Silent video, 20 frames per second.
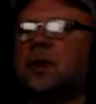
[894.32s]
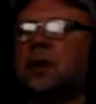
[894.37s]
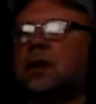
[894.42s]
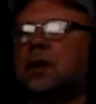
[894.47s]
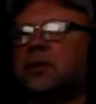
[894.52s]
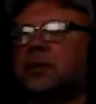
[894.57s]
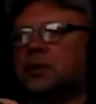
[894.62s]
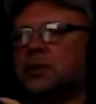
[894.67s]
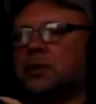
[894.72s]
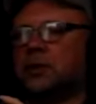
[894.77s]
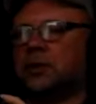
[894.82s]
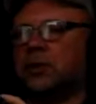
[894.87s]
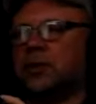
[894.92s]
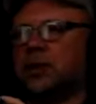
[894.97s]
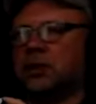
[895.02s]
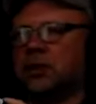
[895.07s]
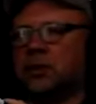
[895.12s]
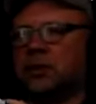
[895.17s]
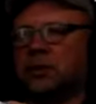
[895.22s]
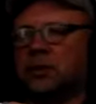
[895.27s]
So we are
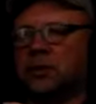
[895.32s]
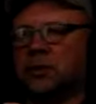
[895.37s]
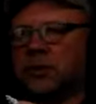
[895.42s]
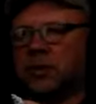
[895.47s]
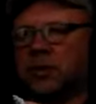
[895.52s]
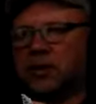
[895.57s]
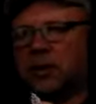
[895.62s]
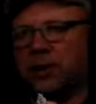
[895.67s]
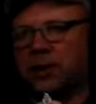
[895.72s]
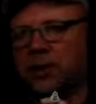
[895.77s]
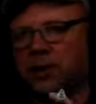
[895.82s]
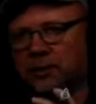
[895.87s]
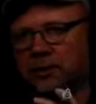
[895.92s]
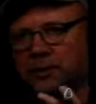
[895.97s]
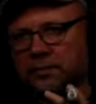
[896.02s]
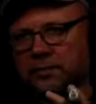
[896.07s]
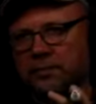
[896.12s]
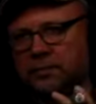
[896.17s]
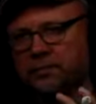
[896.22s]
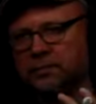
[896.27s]
in North America.
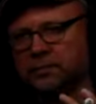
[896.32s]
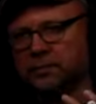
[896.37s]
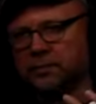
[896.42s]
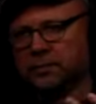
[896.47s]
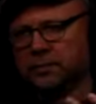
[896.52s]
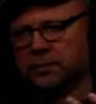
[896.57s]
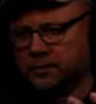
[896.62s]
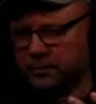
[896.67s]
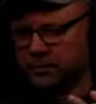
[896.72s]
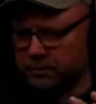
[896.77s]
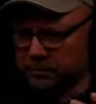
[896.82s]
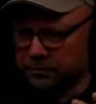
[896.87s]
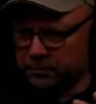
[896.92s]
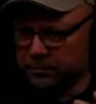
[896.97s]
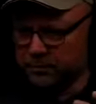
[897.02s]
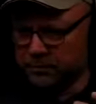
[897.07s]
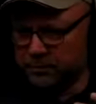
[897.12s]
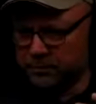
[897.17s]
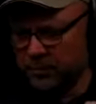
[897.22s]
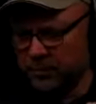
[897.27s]

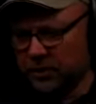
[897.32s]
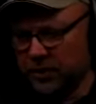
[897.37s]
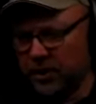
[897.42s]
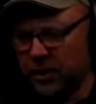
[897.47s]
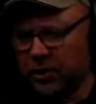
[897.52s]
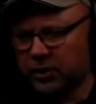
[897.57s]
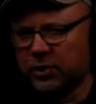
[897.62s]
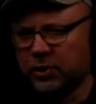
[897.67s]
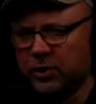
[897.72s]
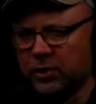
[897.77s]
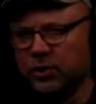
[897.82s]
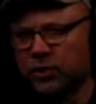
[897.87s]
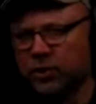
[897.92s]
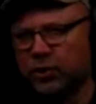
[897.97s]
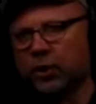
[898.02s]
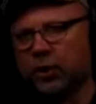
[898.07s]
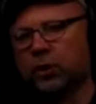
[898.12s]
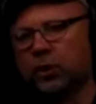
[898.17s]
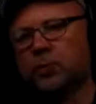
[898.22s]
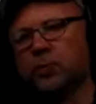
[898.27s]
In
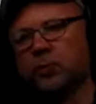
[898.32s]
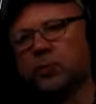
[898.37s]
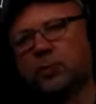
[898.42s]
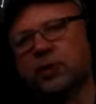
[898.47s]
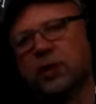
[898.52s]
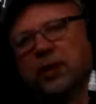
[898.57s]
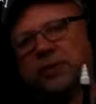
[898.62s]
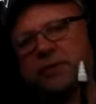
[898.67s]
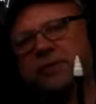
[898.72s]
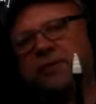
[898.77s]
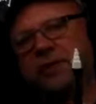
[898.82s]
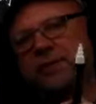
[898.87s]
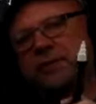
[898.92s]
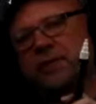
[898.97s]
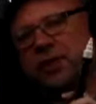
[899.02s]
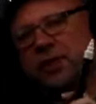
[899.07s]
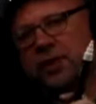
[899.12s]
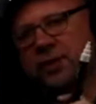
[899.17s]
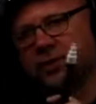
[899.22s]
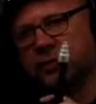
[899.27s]
Europe, we would have 50
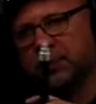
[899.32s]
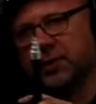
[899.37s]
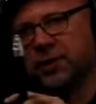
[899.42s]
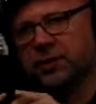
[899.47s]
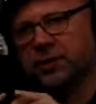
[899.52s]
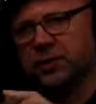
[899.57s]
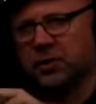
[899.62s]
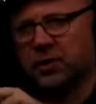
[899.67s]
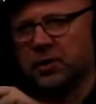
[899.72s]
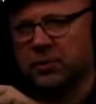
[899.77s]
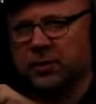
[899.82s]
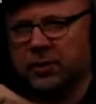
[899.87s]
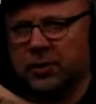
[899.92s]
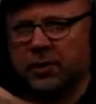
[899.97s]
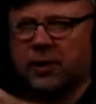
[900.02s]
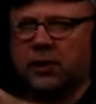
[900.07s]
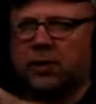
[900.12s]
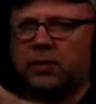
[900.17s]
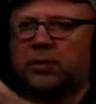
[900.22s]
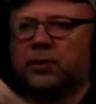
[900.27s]
hertz, but in North
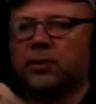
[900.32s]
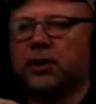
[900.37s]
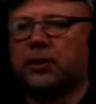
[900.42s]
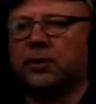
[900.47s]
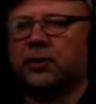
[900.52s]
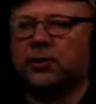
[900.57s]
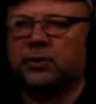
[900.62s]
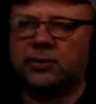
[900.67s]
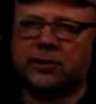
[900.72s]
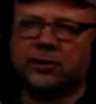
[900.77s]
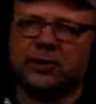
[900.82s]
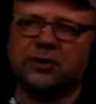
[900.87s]
America, we are using